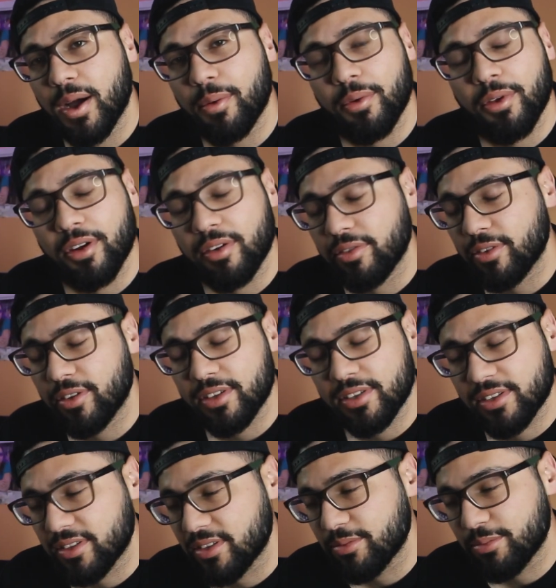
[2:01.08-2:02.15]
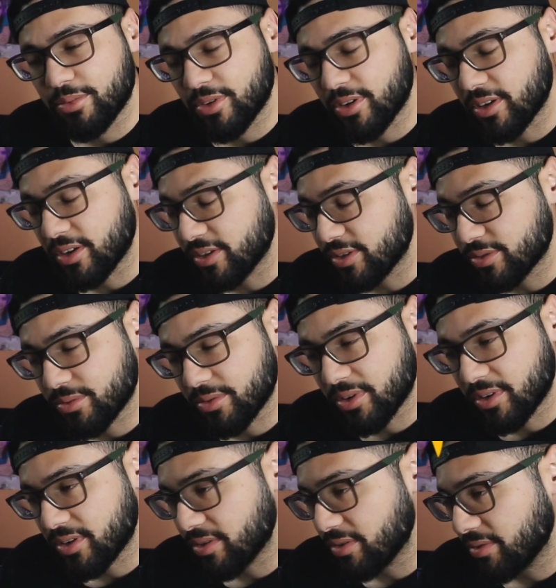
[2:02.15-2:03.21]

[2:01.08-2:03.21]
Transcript: I'm gonna fall asleep, I swear.